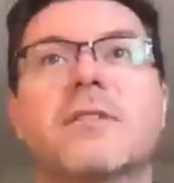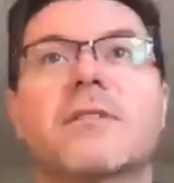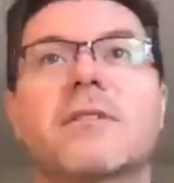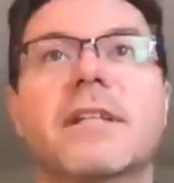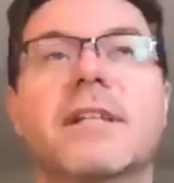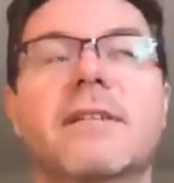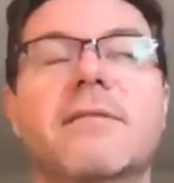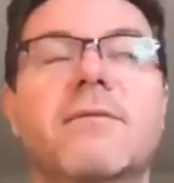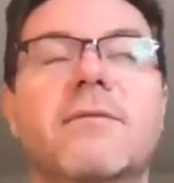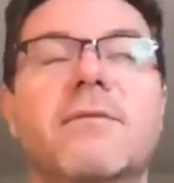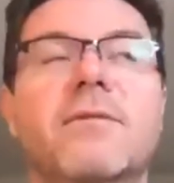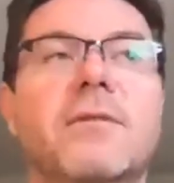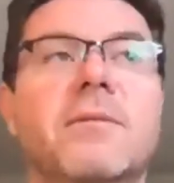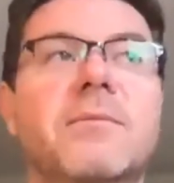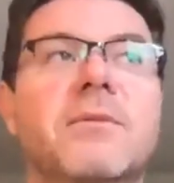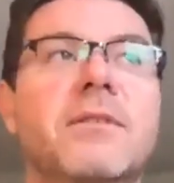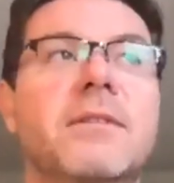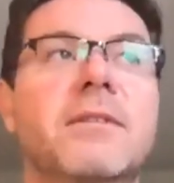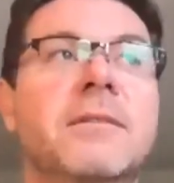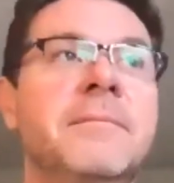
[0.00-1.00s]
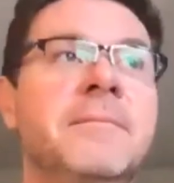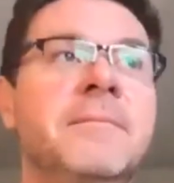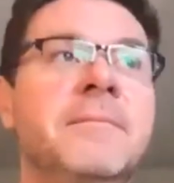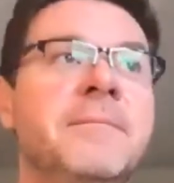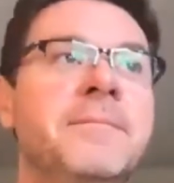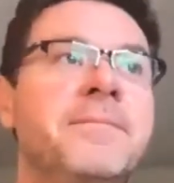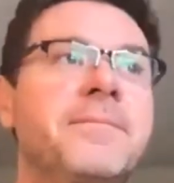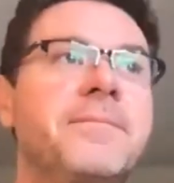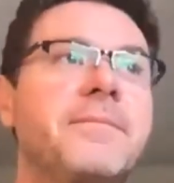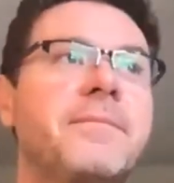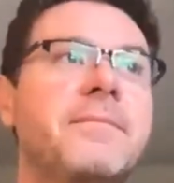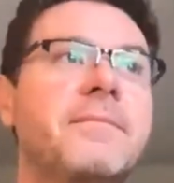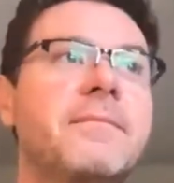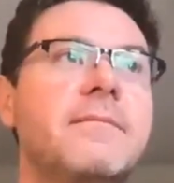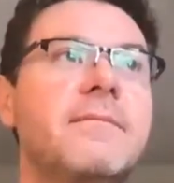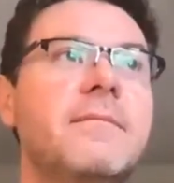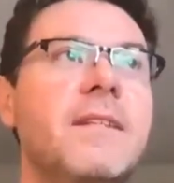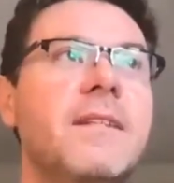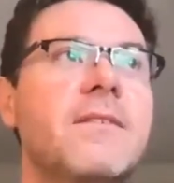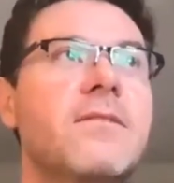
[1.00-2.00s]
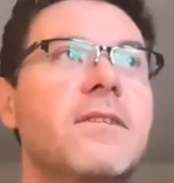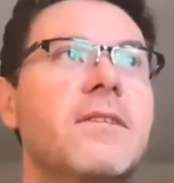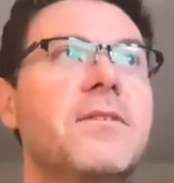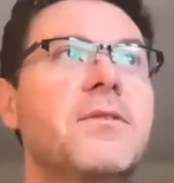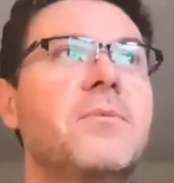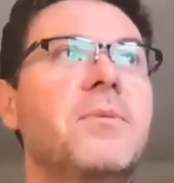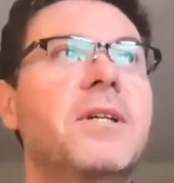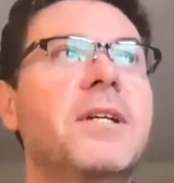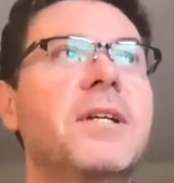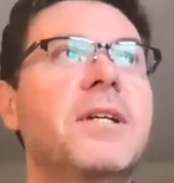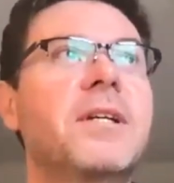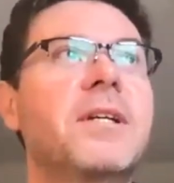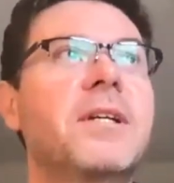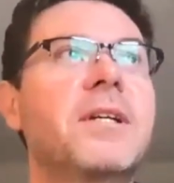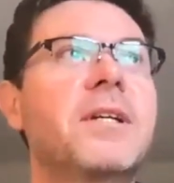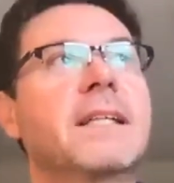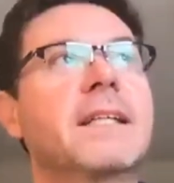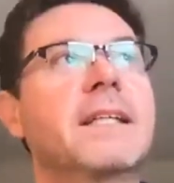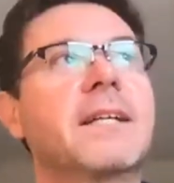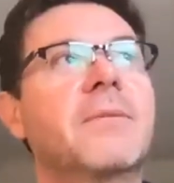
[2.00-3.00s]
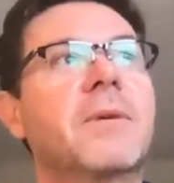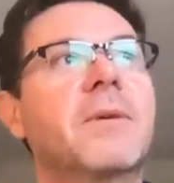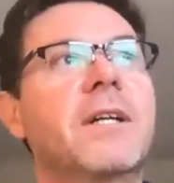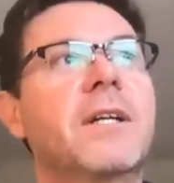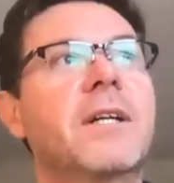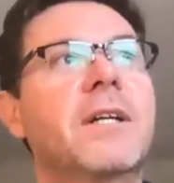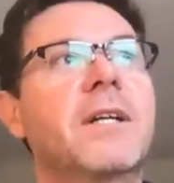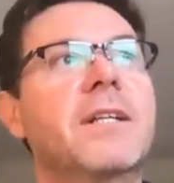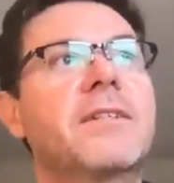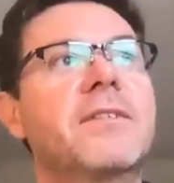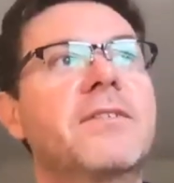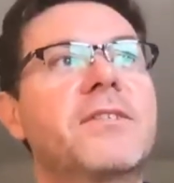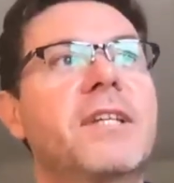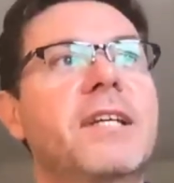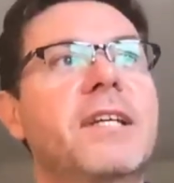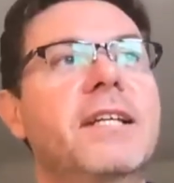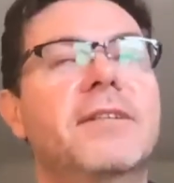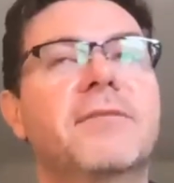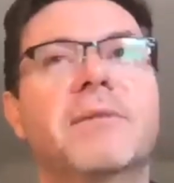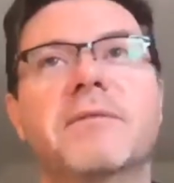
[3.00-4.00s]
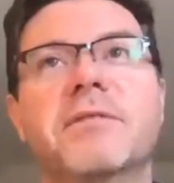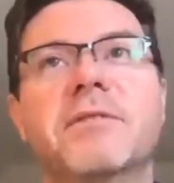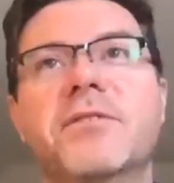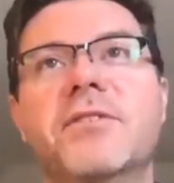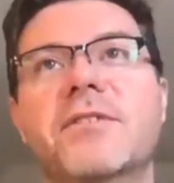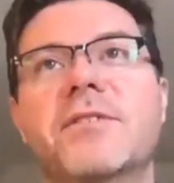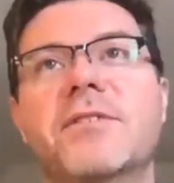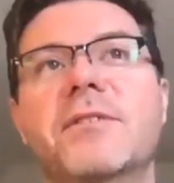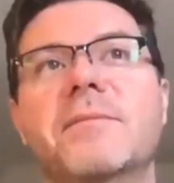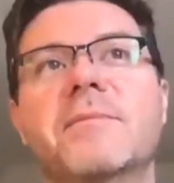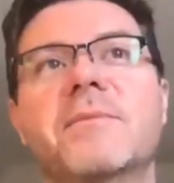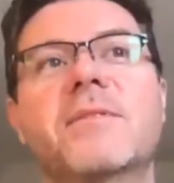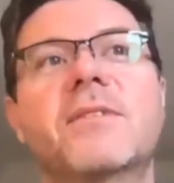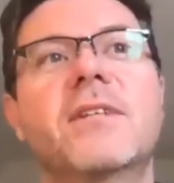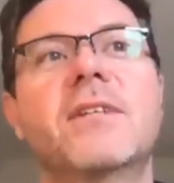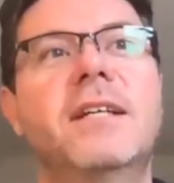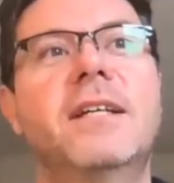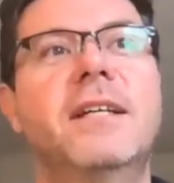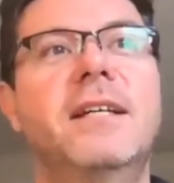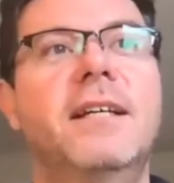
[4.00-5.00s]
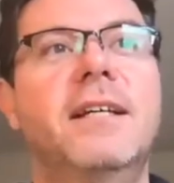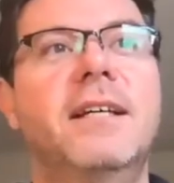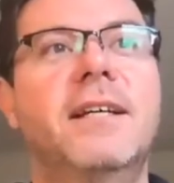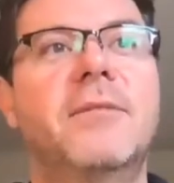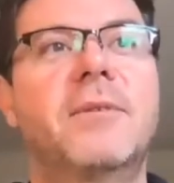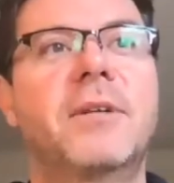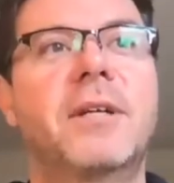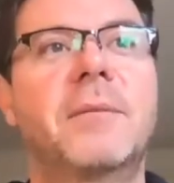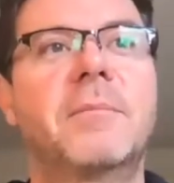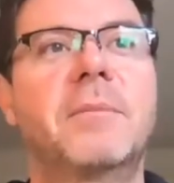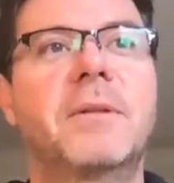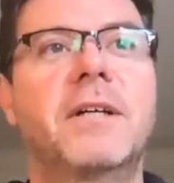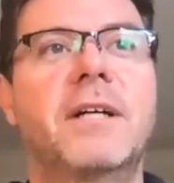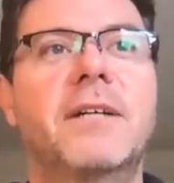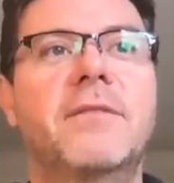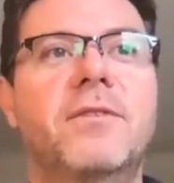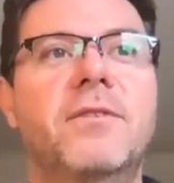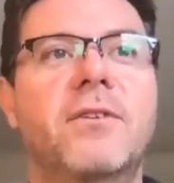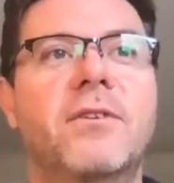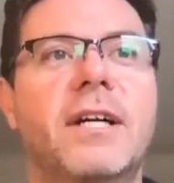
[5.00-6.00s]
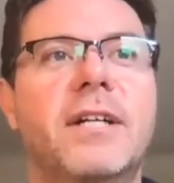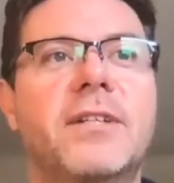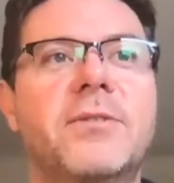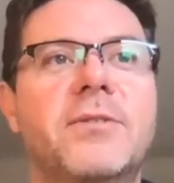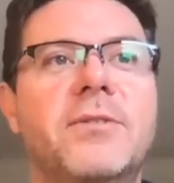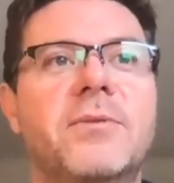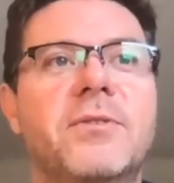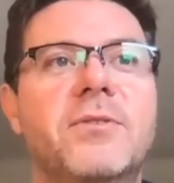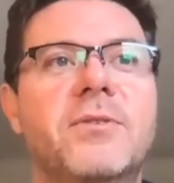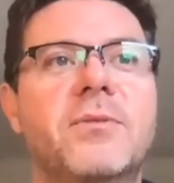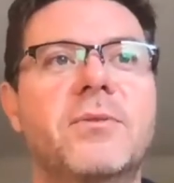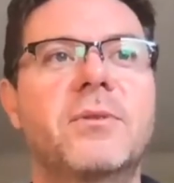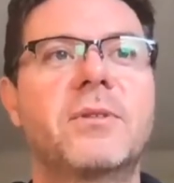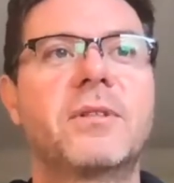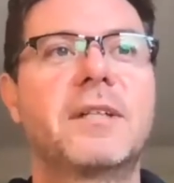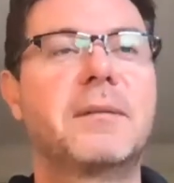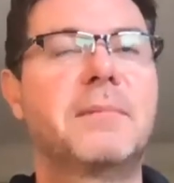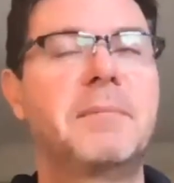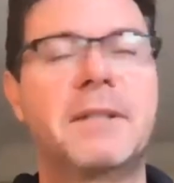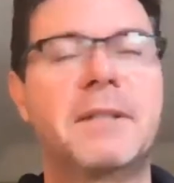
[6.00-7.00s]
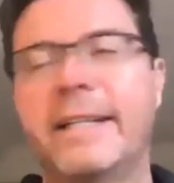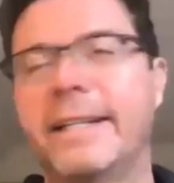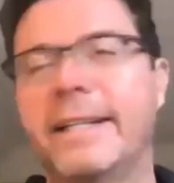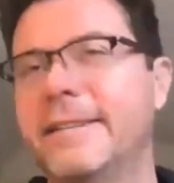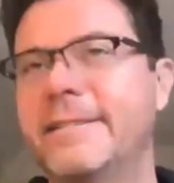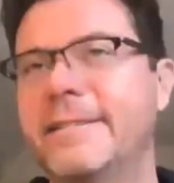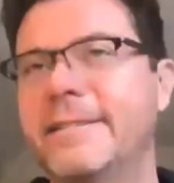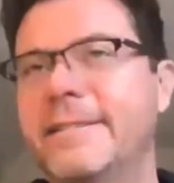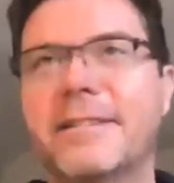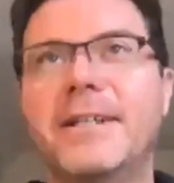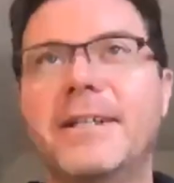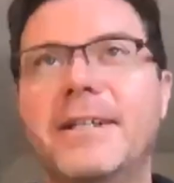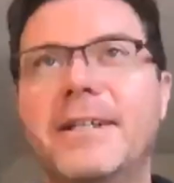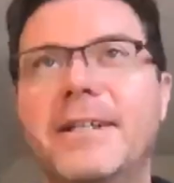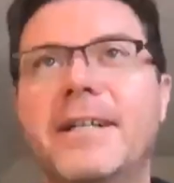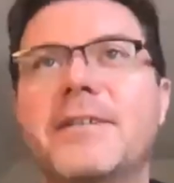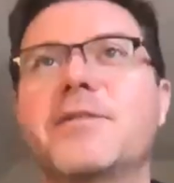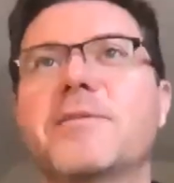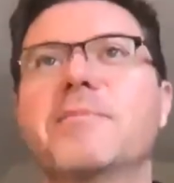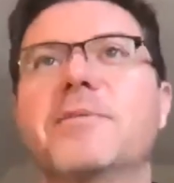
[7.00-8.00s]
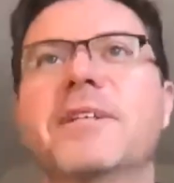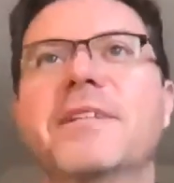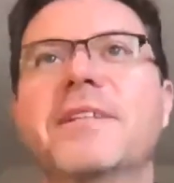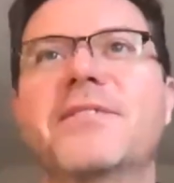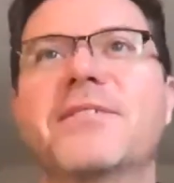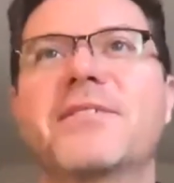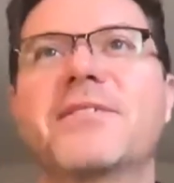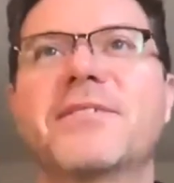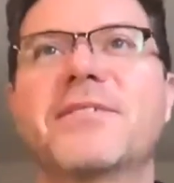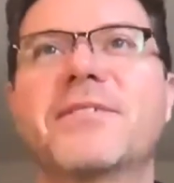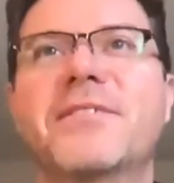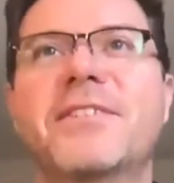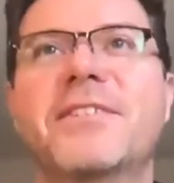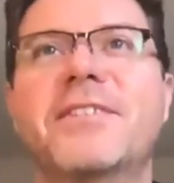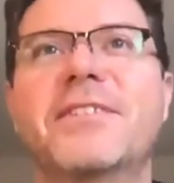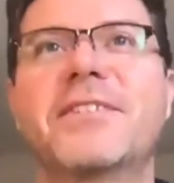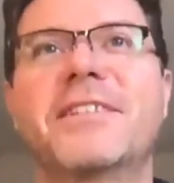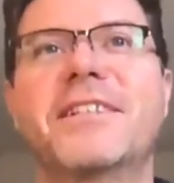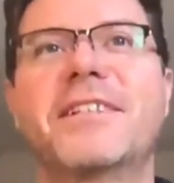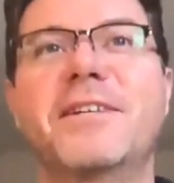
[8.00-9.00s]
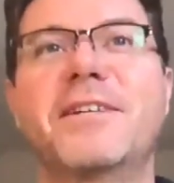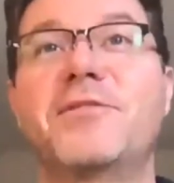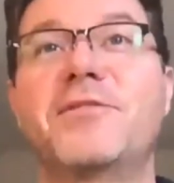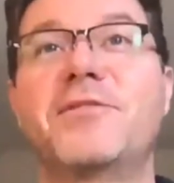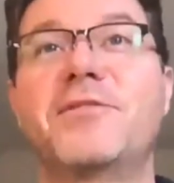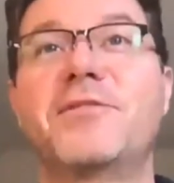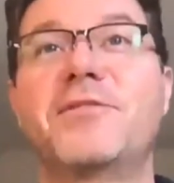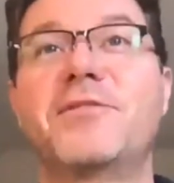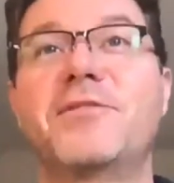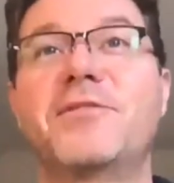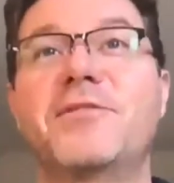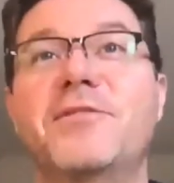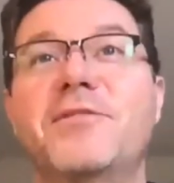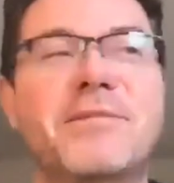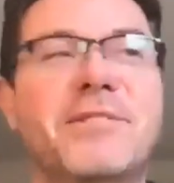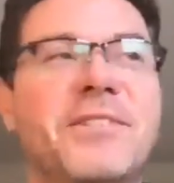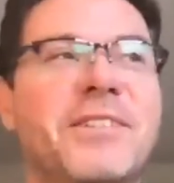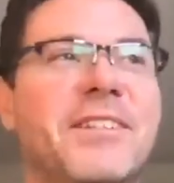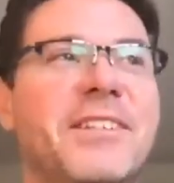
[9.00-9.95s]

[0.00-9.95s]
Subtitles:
landforms. So that's when I got the bug, and I wanted to stay in river systems. When I applied for graduate school, I applied to lots of places, as you're doing, I'm sure,